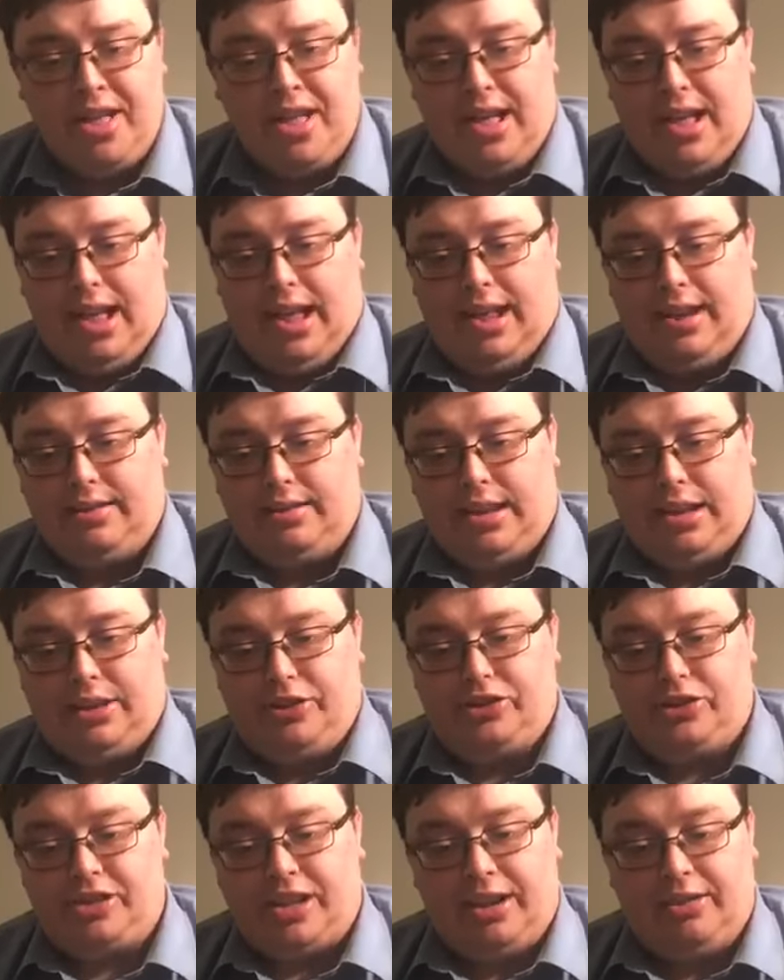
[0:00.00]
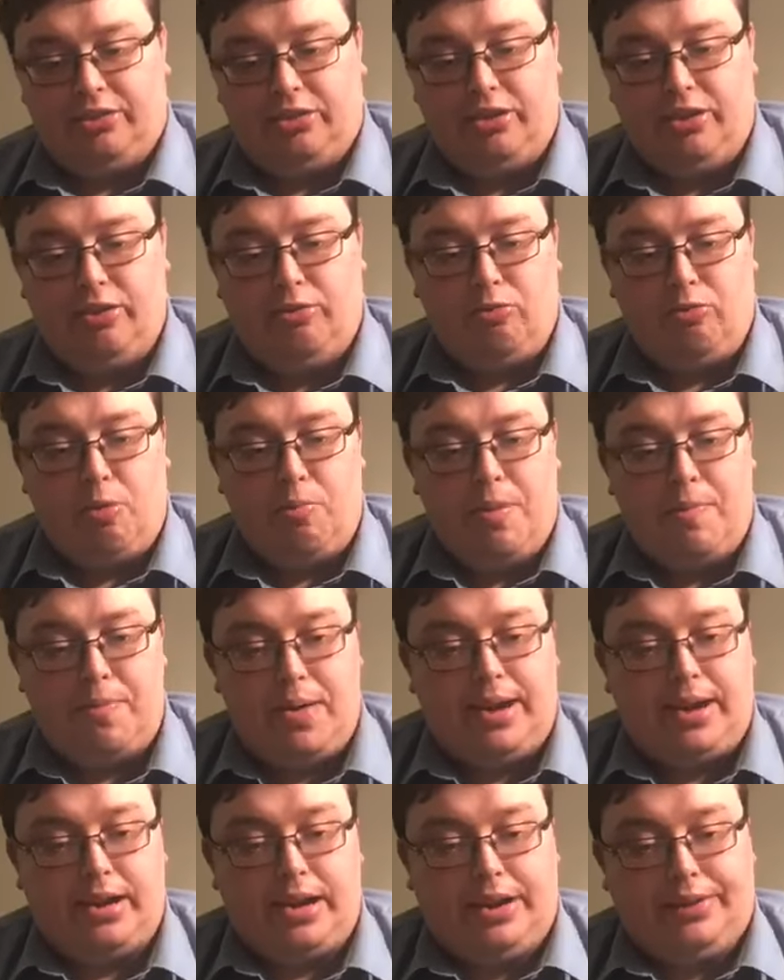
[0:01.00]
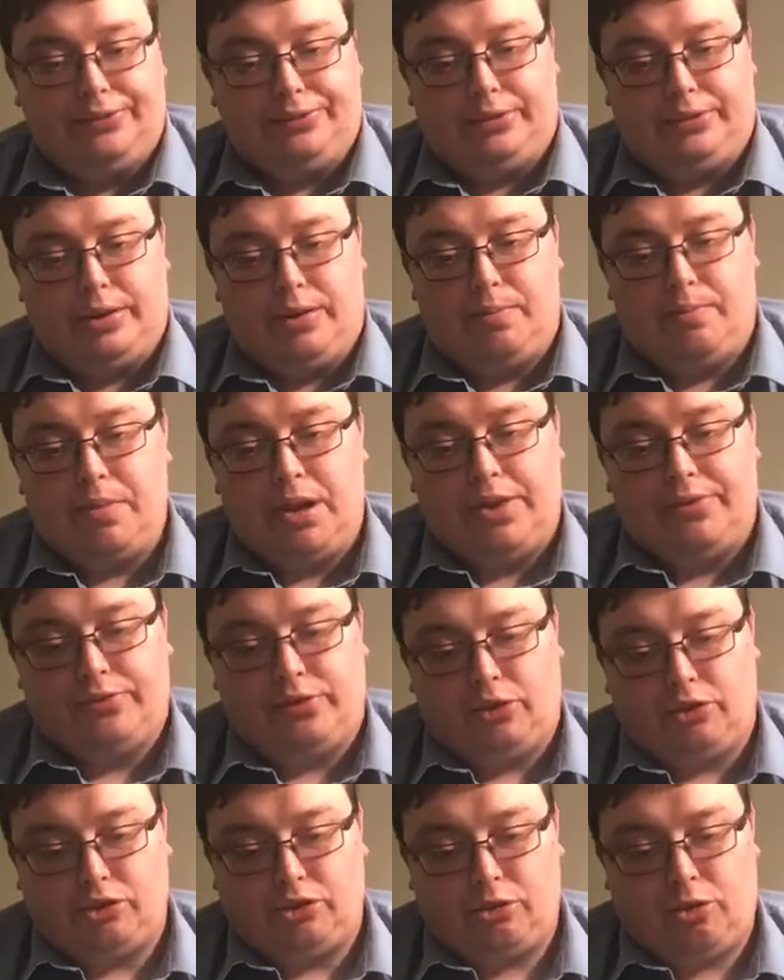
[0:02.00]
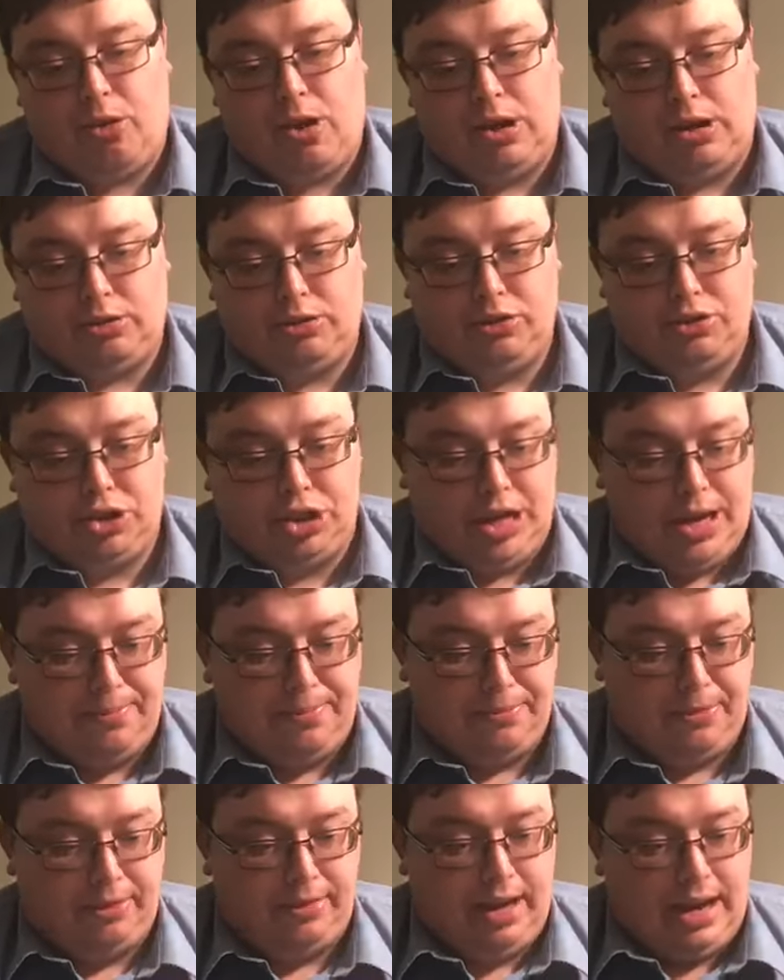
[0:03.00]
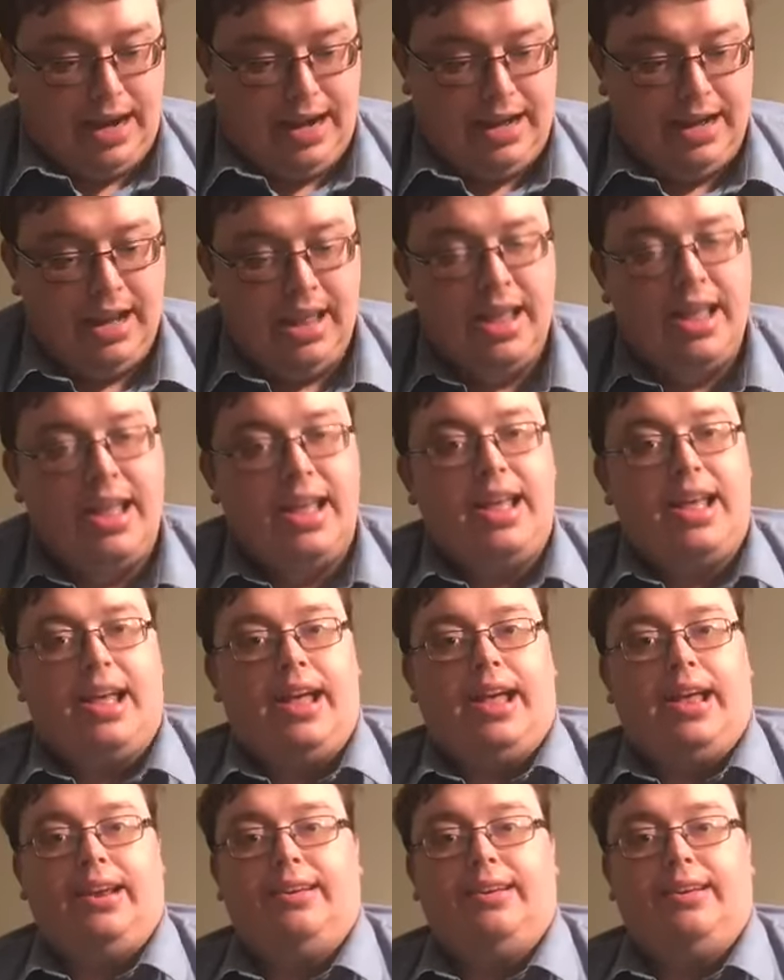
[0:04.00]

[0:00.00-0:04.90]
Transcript: And stay tuned. We'll be picking up from First Chronicles chapter nine. And